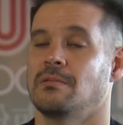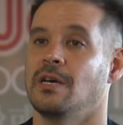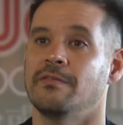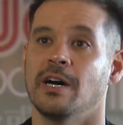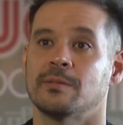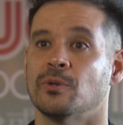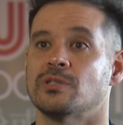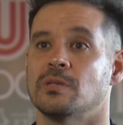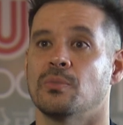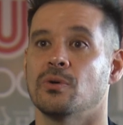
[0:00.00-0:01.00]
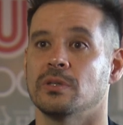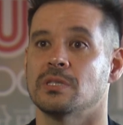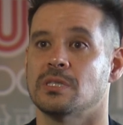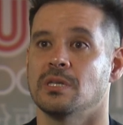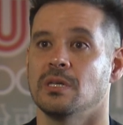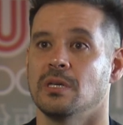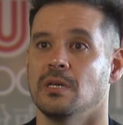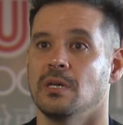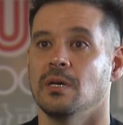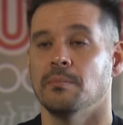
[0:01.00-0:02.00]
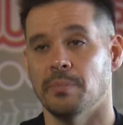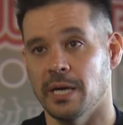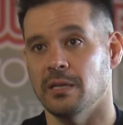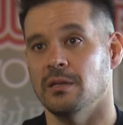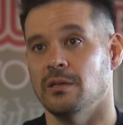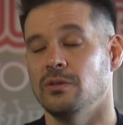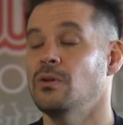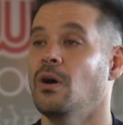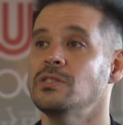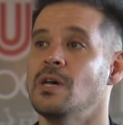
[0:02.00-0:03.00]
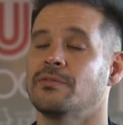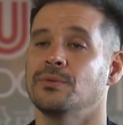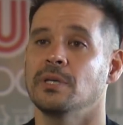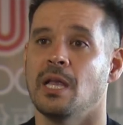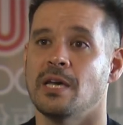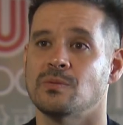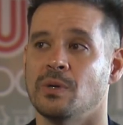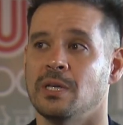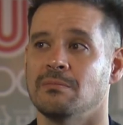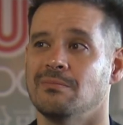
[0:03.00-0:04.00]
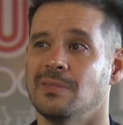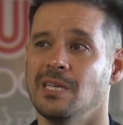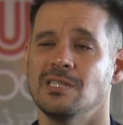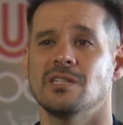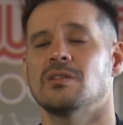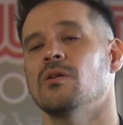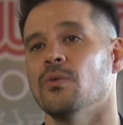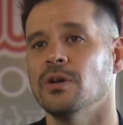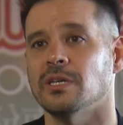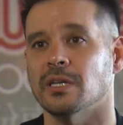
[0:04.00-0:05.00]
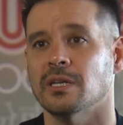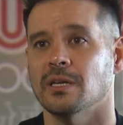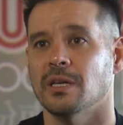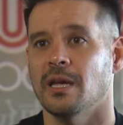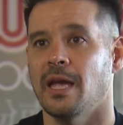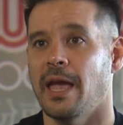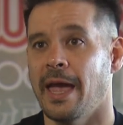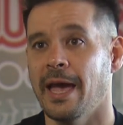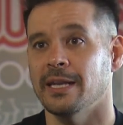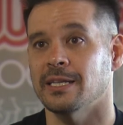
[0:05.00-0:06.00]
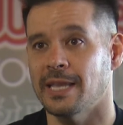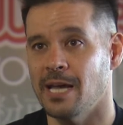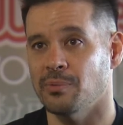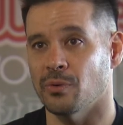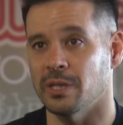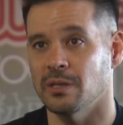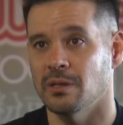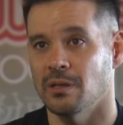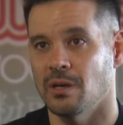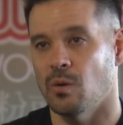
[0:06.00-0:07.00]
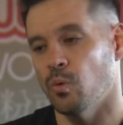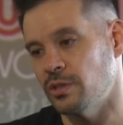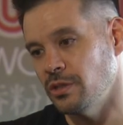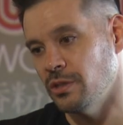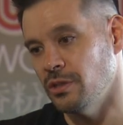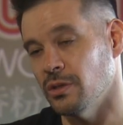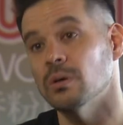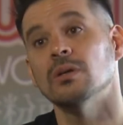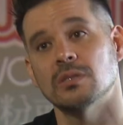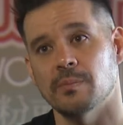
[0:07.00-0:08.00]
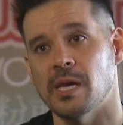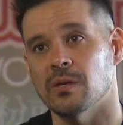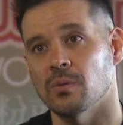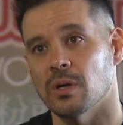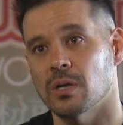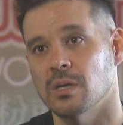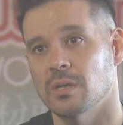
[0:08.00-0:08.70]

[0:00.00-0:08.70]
of utmost importance. But you also have to realize when things just aren't working. And at that point, what do you do to make it work?